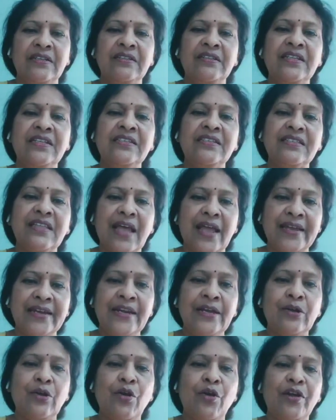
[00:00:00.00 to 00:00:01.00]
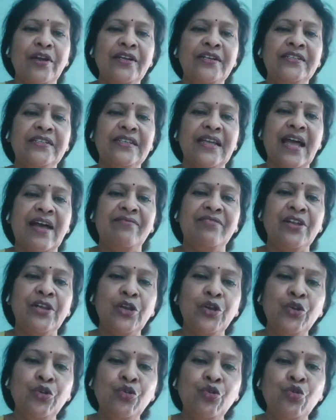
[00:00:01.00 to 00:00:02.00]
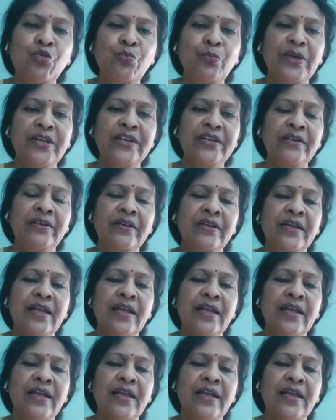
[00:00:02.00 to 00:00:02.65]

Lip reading: These thylakoids have a lumen,